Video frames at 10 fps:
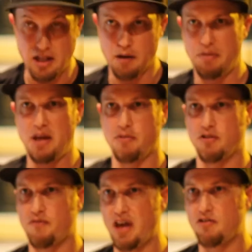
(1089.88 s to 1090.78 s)
in
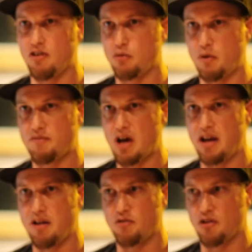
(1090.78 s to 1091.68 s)
people's faces. We've
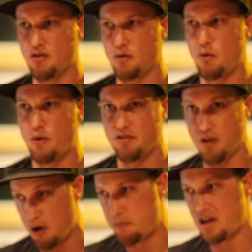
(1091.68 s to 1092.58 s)
kind of just always
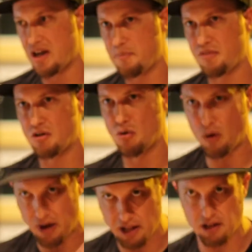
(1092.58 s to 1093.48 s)
opened up the
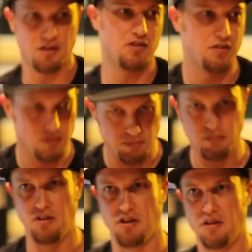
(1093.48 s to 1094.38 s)
door, and
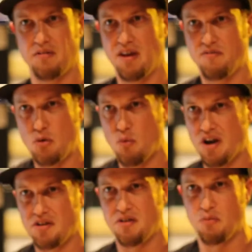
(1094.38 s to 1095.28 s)
if you
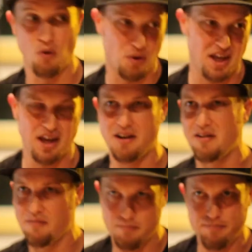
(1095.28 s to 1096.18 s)
want to walk
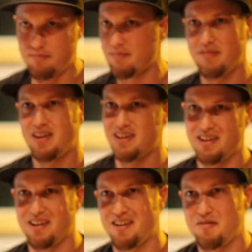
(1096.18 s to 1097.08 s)
in,
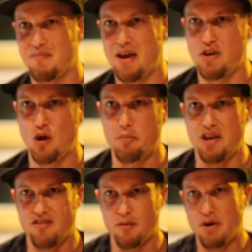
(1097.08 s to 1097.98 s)
maybe you'll
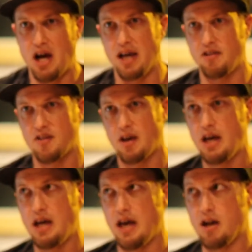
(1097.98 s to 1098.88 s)
be surprised.
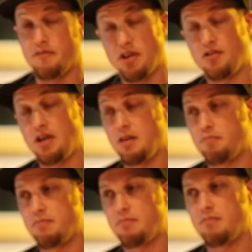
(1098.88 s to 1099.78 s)
And
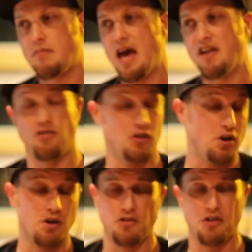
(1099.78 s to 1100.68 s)
obviously, as the
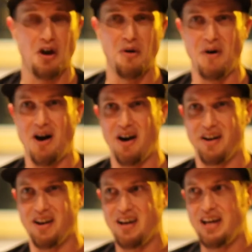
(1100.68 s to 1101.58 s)
years go
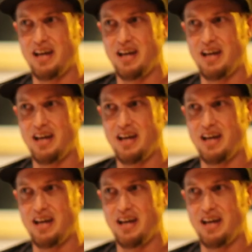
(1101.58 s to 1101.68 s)
on,